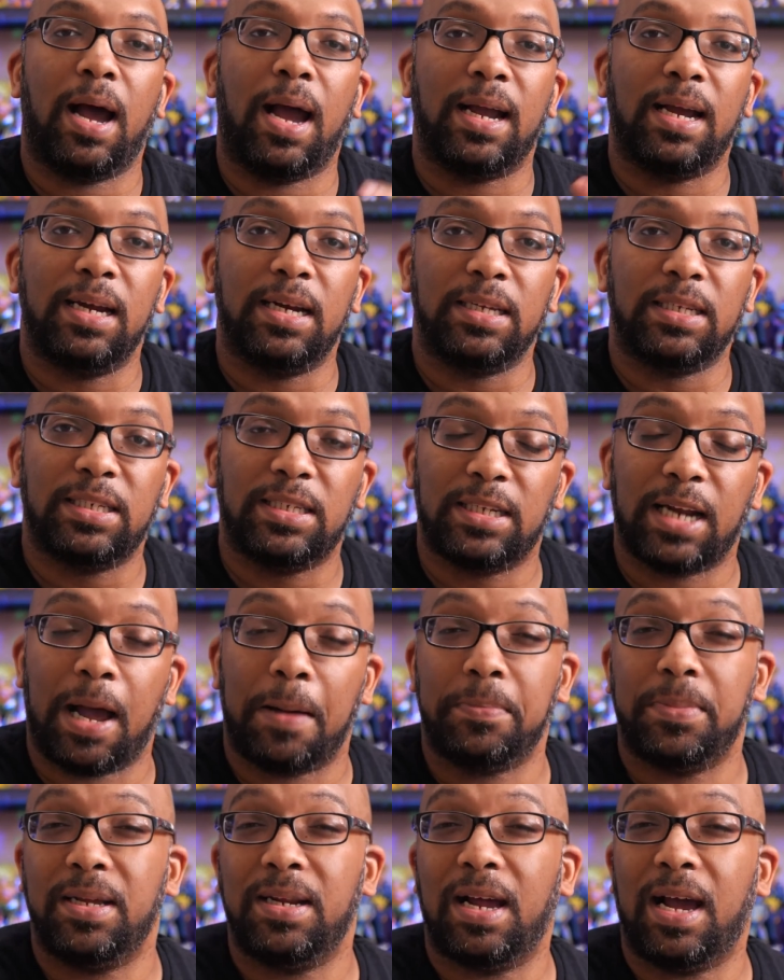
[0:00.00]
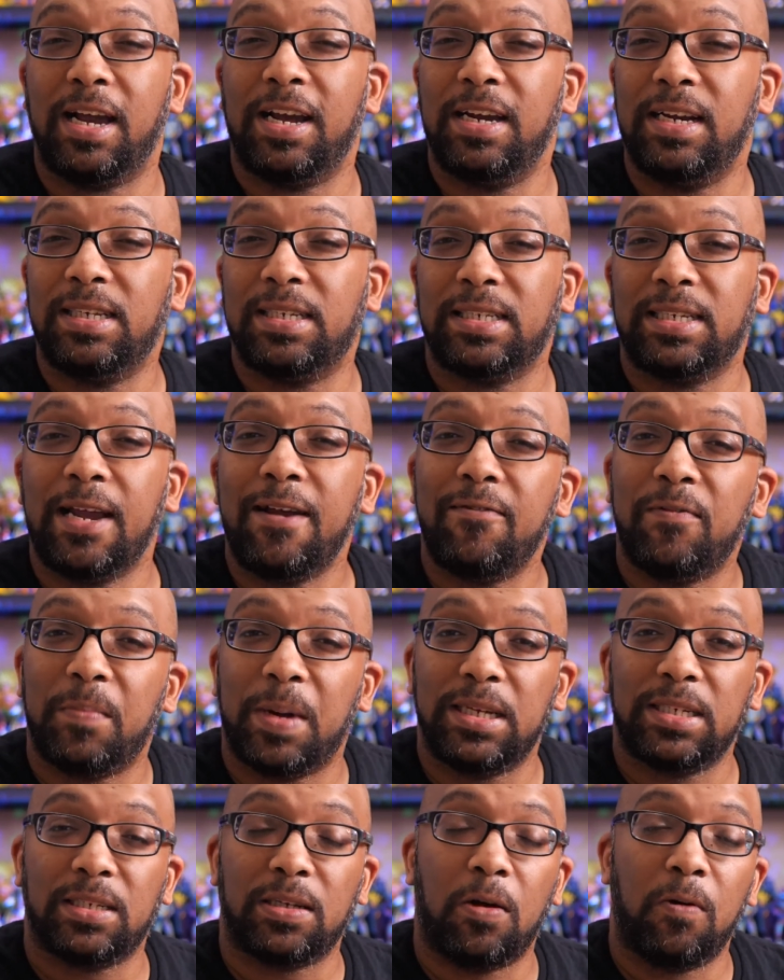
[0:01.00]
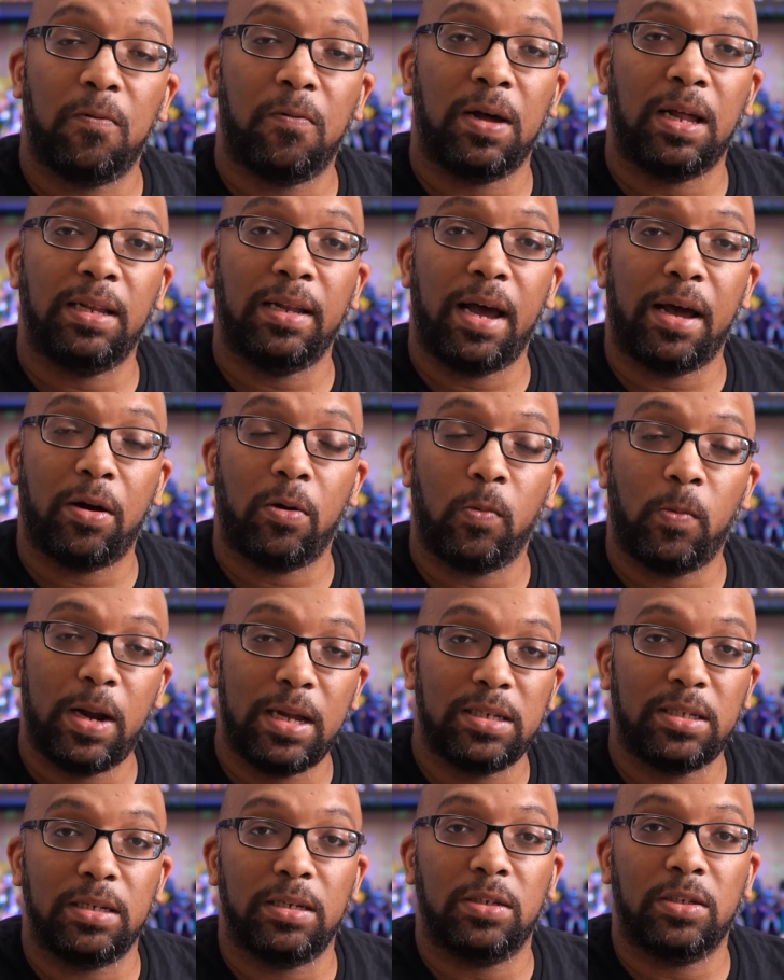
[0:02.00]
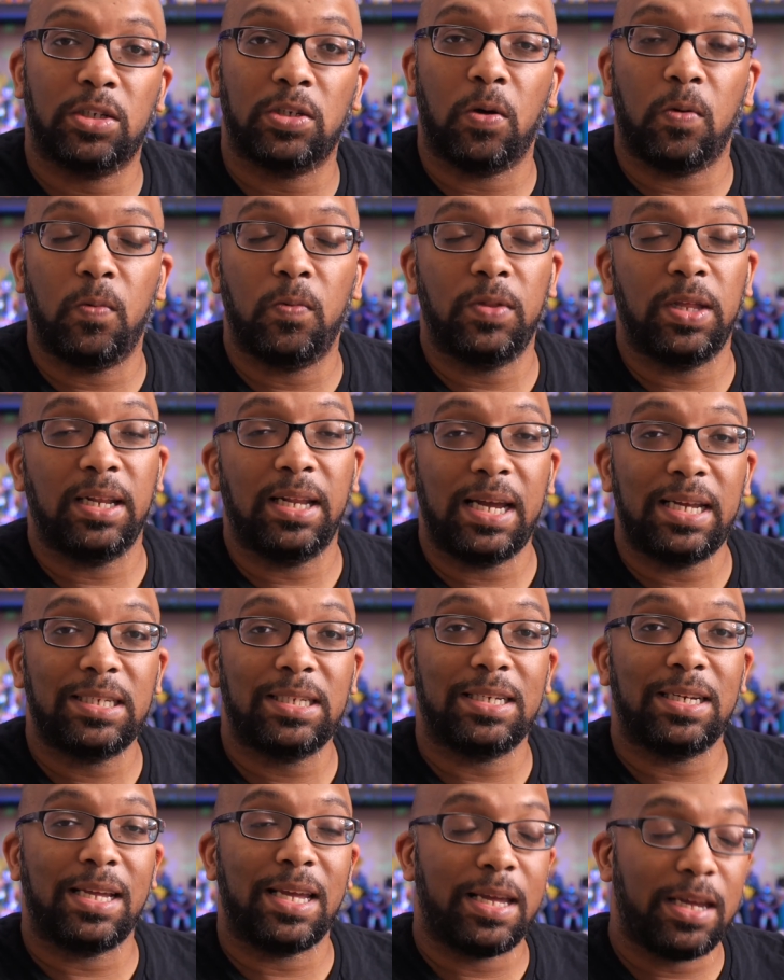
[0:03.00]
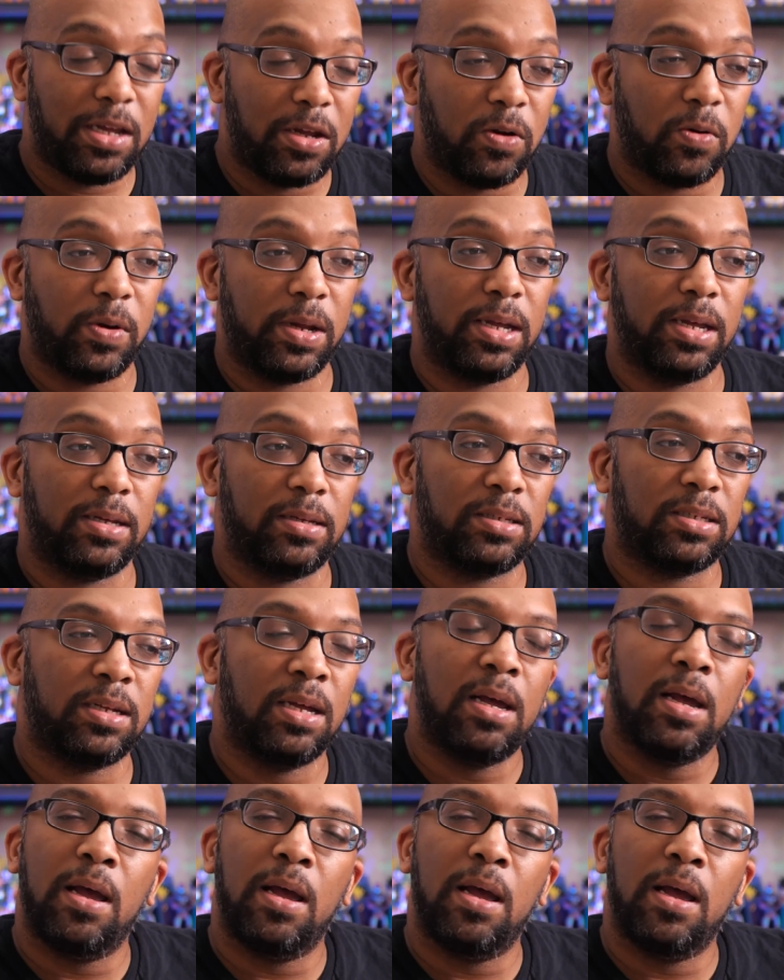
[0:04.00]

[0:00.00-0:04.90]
I could have stopped it. I could have saved myself a lot of resin. So the lesson here is